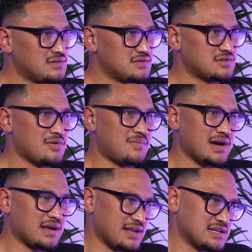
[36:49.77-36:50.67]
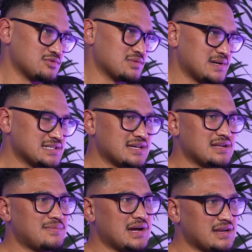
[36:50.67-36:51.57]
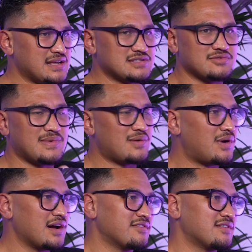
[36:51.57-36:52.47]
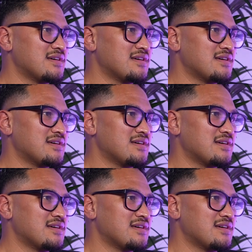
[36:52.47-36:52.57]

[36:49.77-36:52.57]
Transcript: So my connection with my son, my connection with my wife,